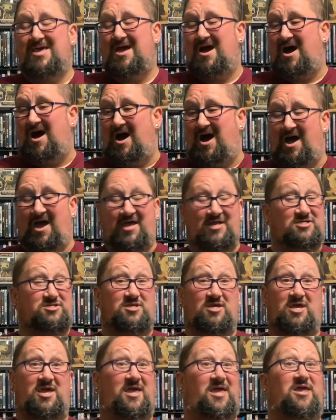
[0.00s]
Uh, it's,
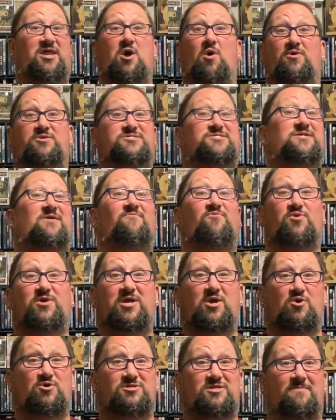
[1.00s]
you know, it's several
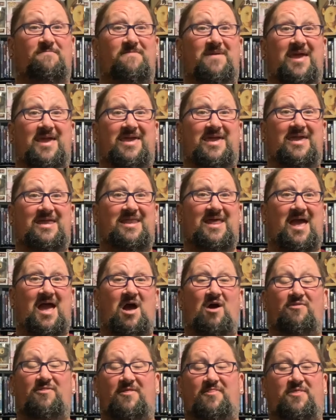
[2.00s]
years in the making
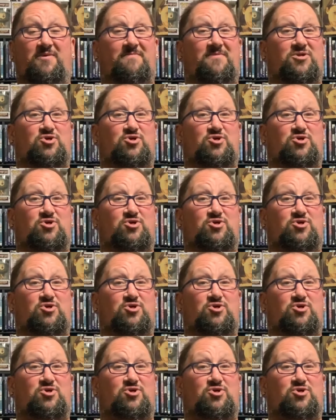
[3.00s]
now that they've been